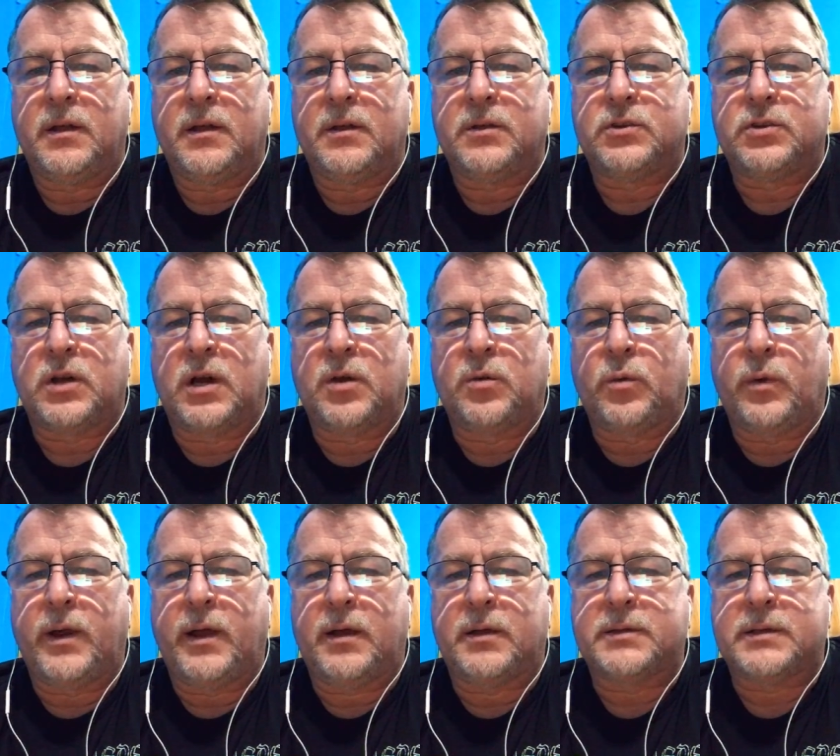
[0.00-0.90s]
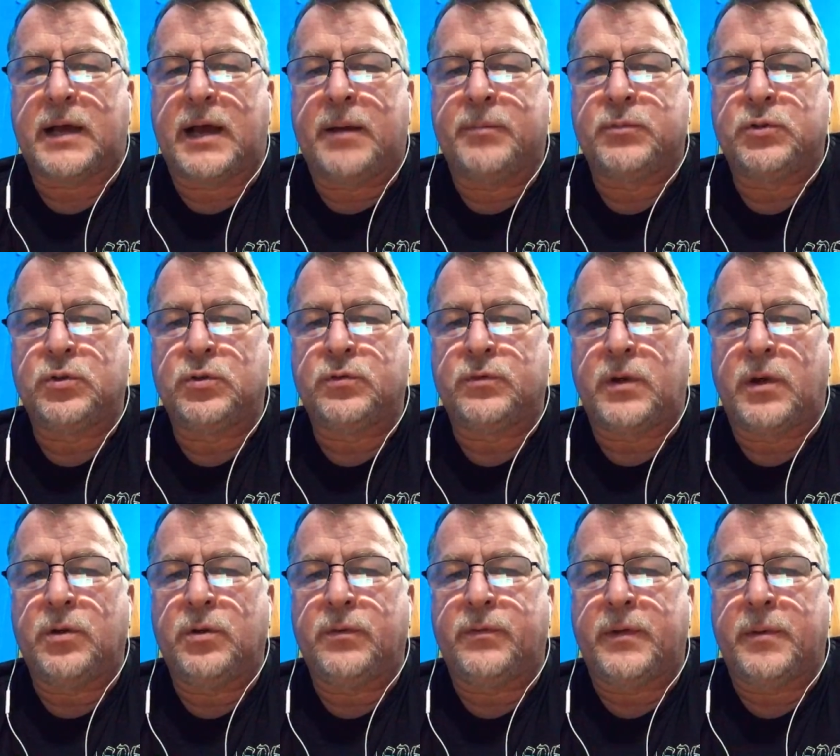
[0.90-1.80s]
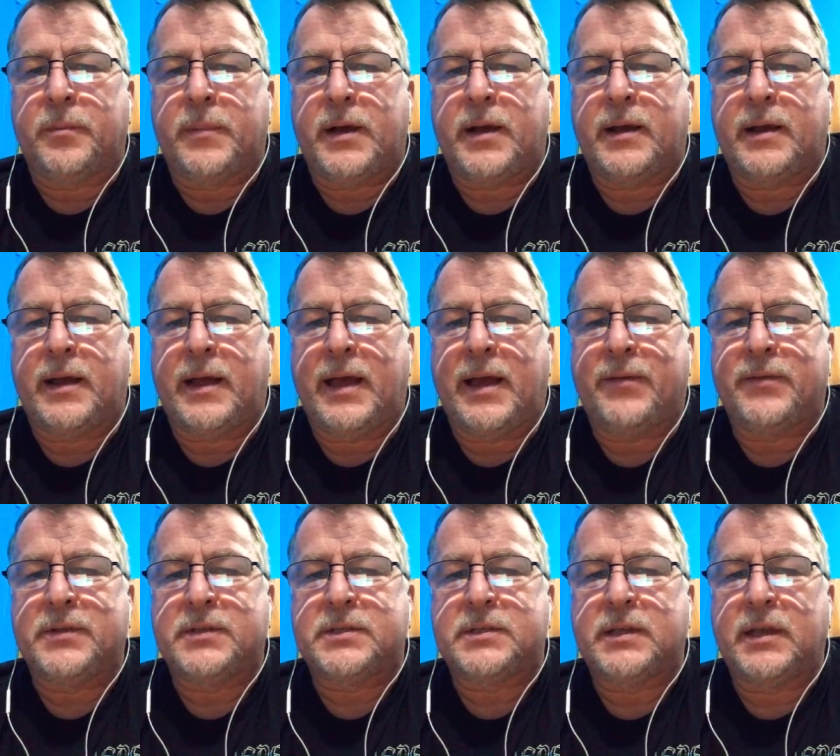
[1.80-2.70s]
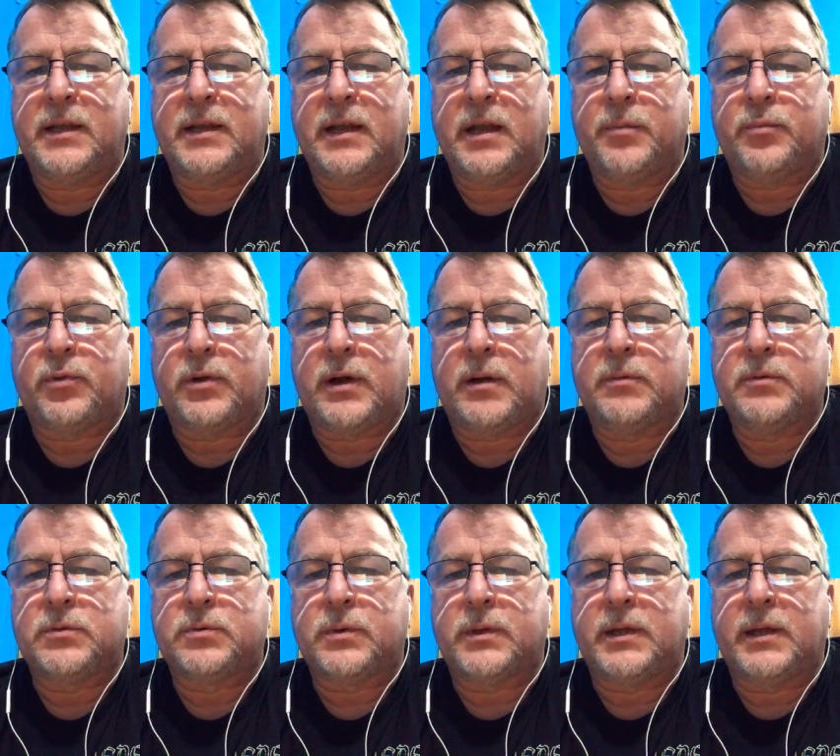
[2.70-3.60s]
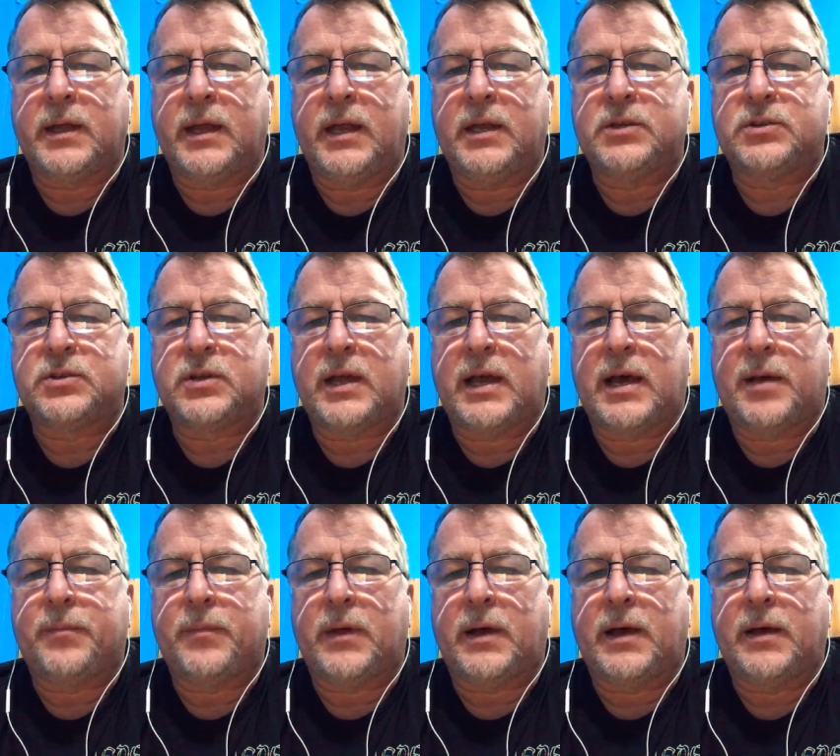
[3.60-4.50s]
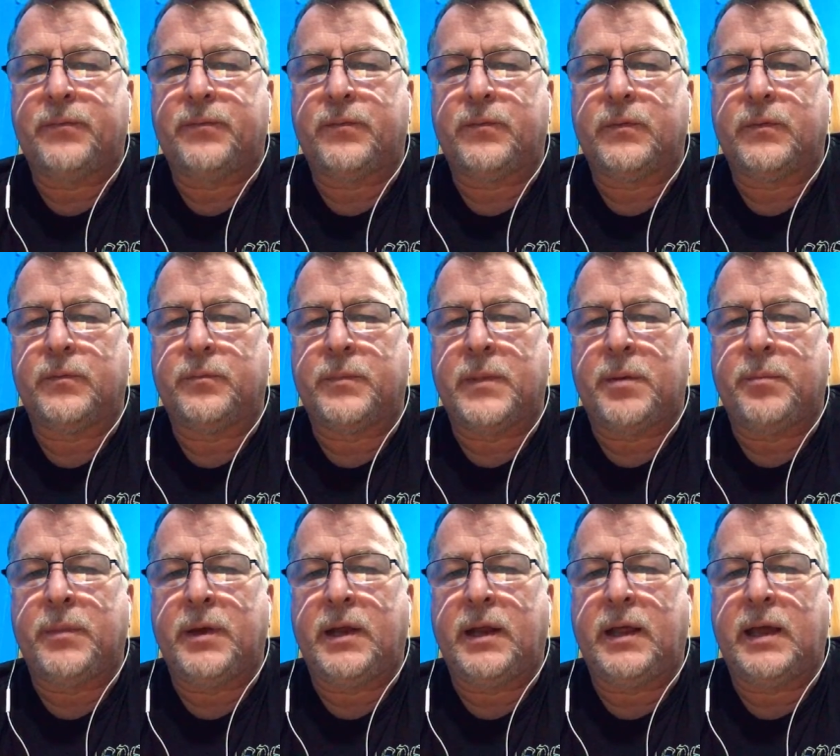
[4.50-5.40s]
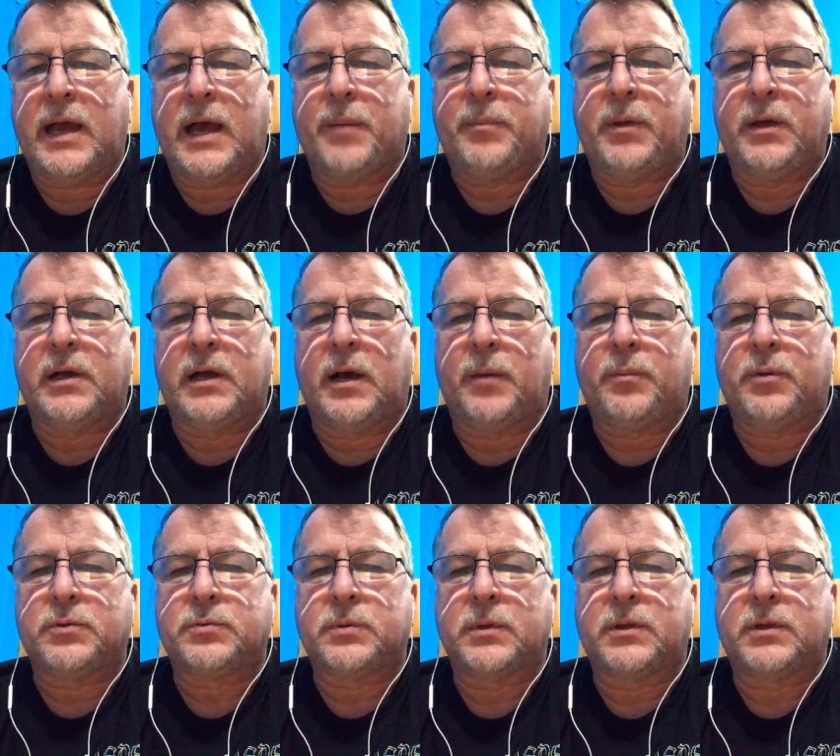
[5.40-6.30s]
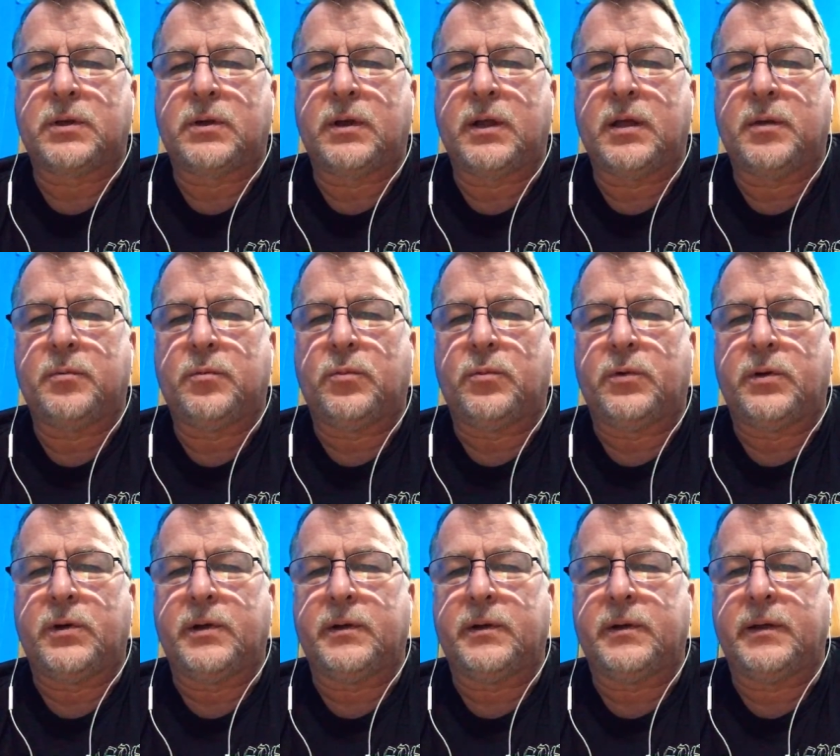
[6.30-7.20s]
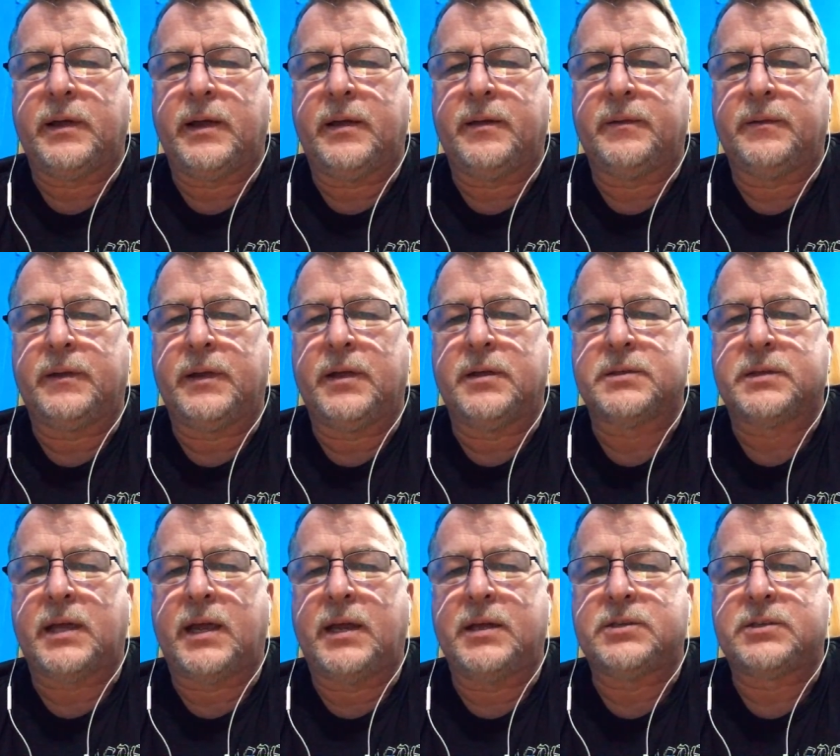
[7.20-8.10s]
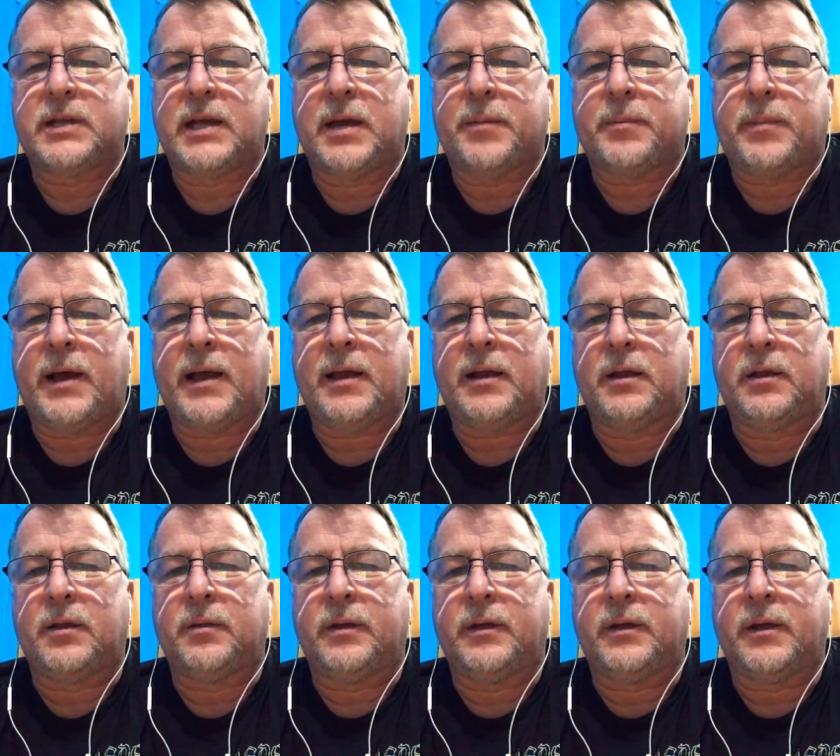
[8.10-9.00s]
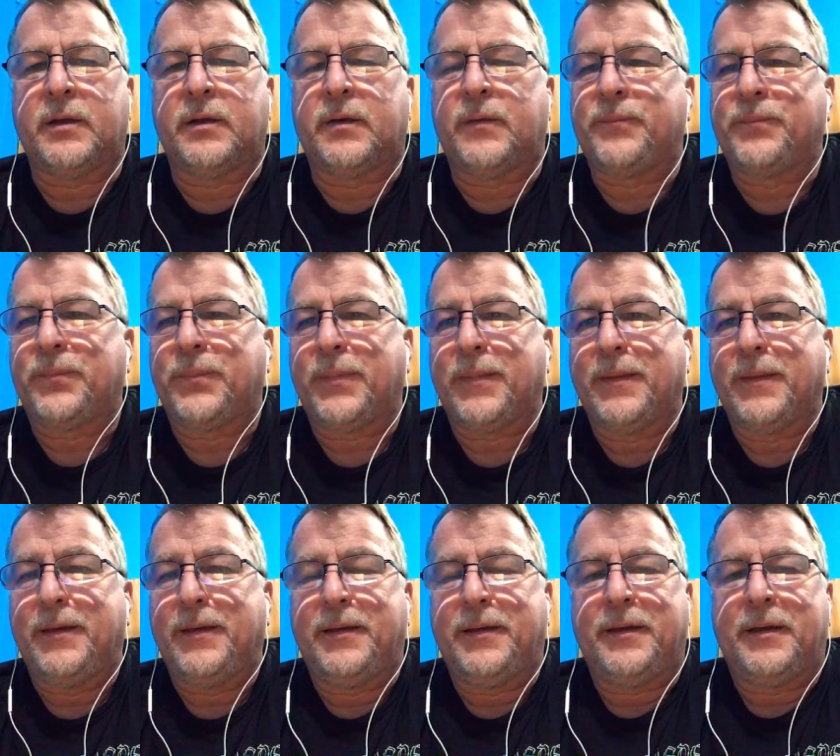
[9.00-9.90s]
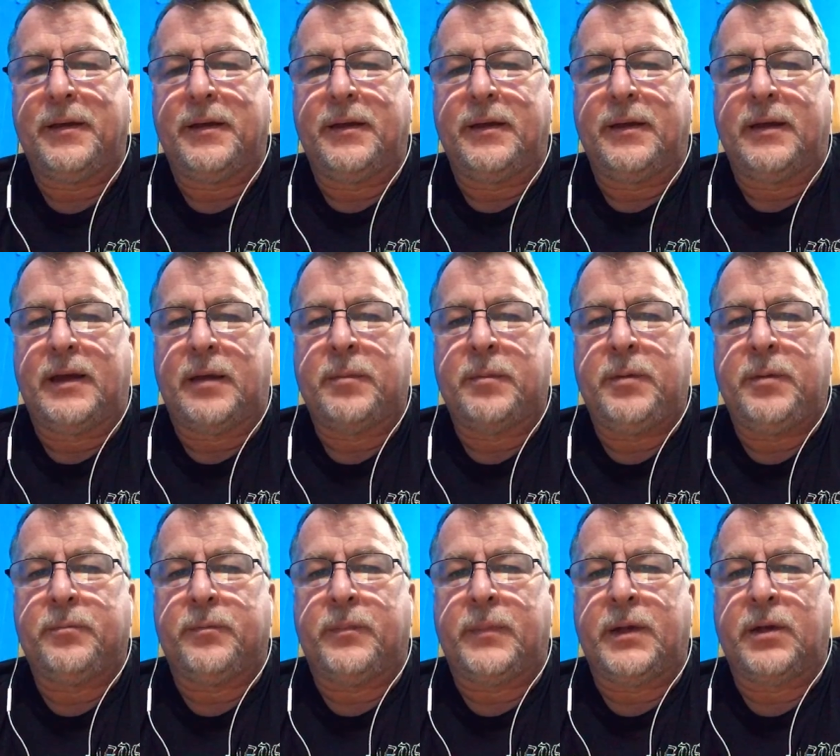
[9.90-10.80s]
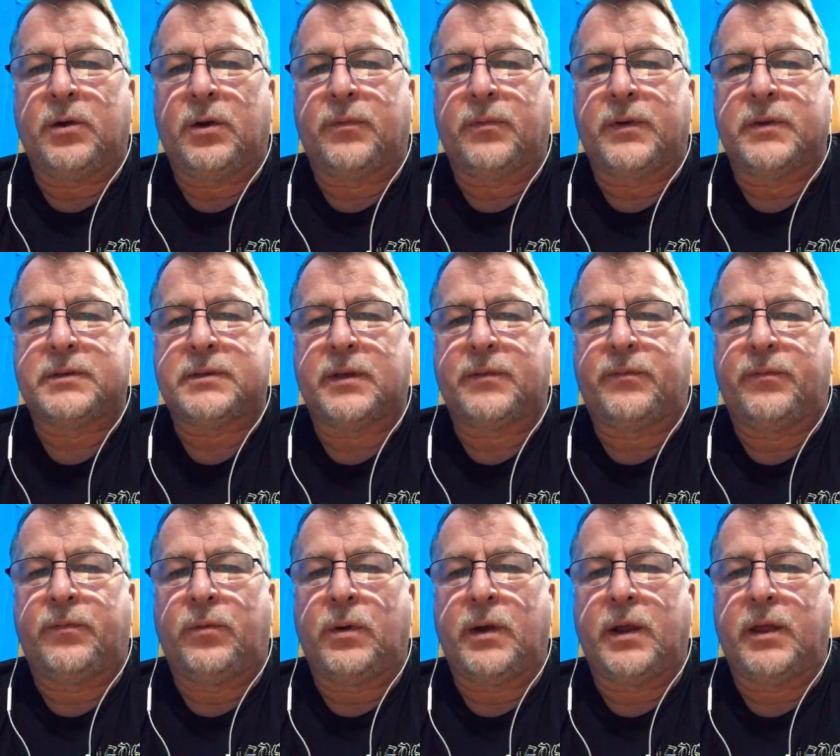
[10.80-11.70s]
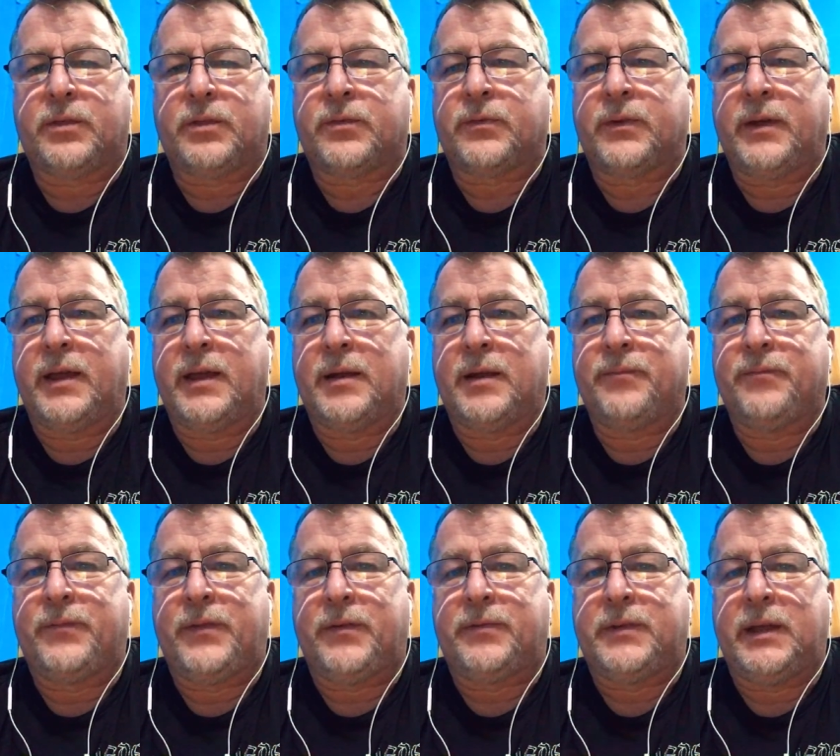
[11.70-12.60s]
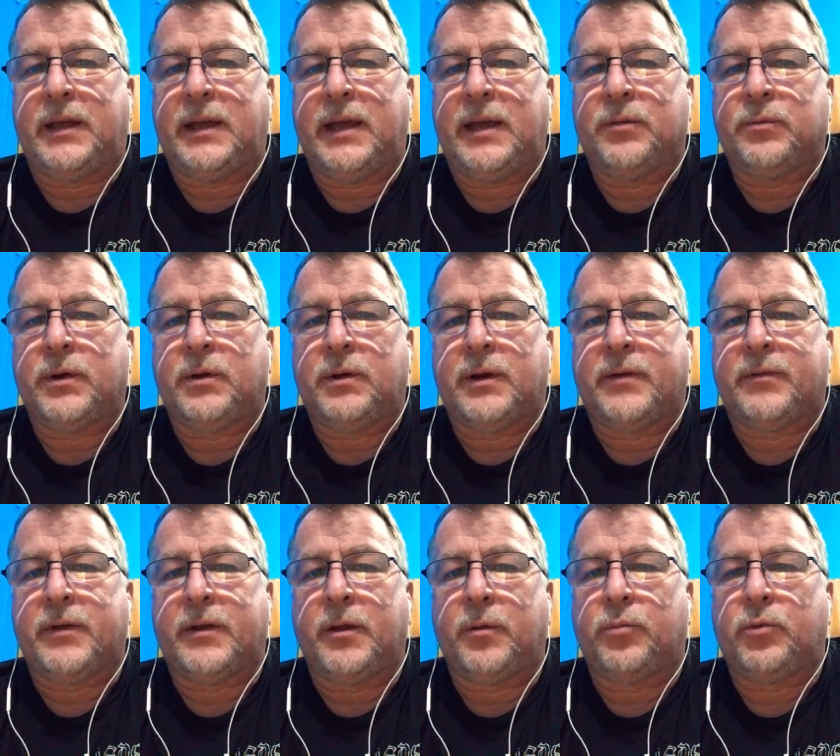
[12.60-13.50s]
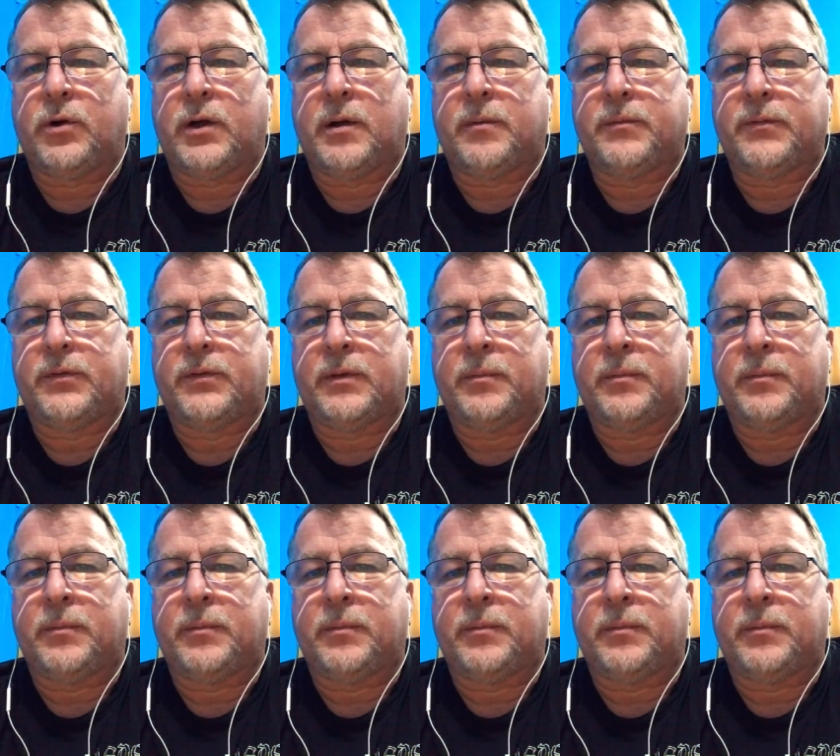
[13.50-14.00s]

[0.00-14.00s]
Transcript: John Wales, Abdul Rauf Aman, I haven't seen any problems with an age gap. I've met many happy couples with 30 or more years age gap. I got a little, you know, I mean, my girlfriend's like 43 and I'm 58 and we don't have any problems.